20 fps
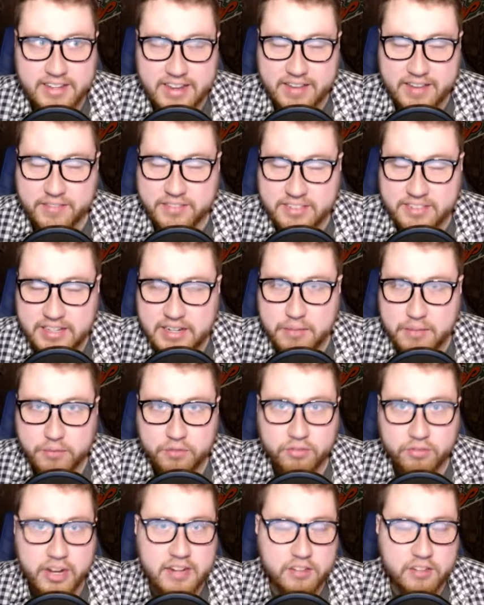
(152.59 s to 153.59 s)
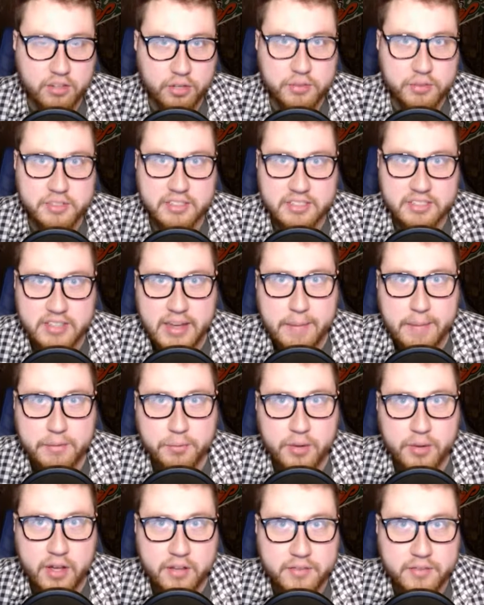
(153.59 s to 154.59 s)
I've seen him ranked close to the top
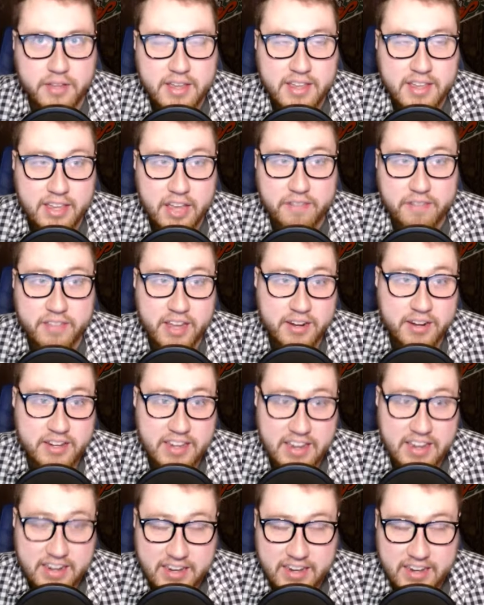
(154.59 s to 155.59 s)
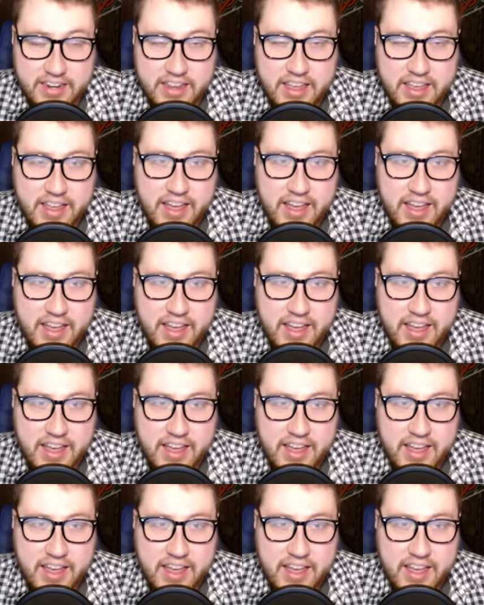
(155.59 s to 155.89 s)
12, if not in it.